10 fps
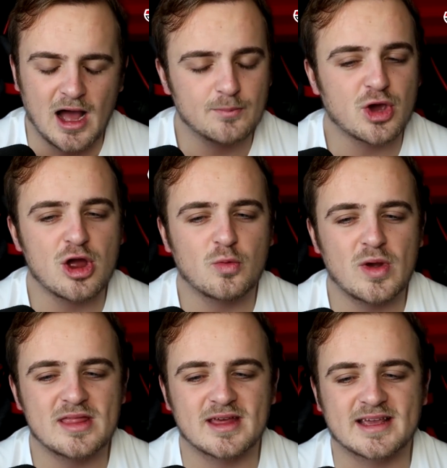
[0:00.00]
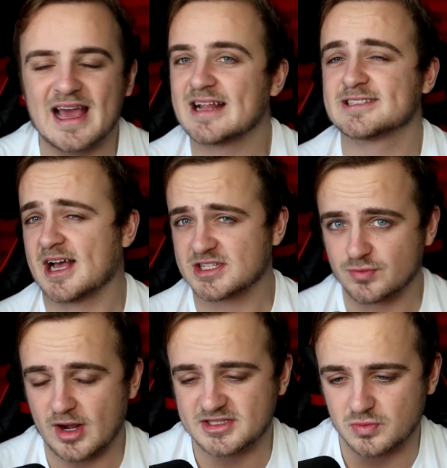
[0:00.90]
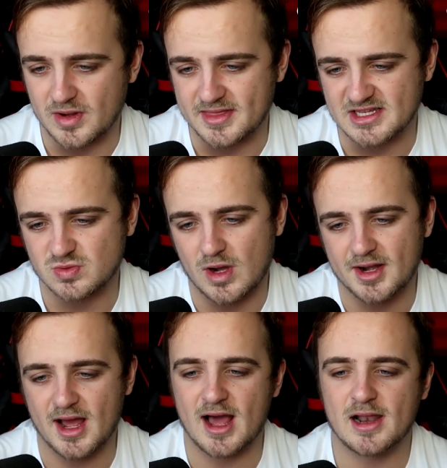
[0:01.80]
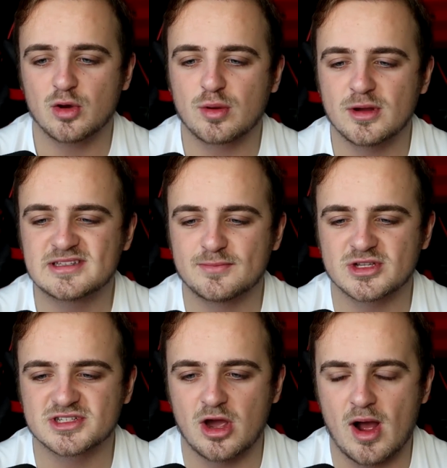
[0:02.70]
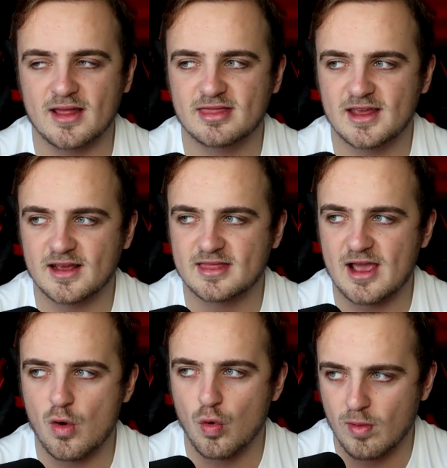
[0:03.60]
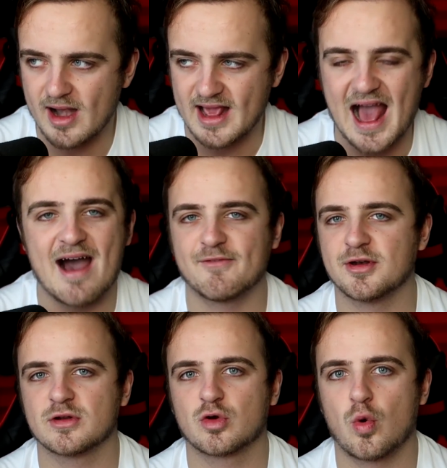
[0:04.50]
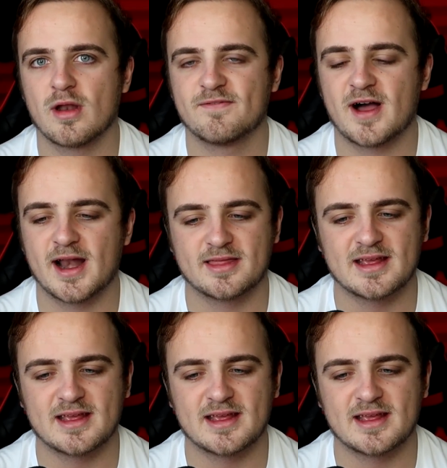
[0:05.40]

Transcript: I'm going with Galatasaray to win this one. Lokomotiv Moscow, I think they already haven't qualified. I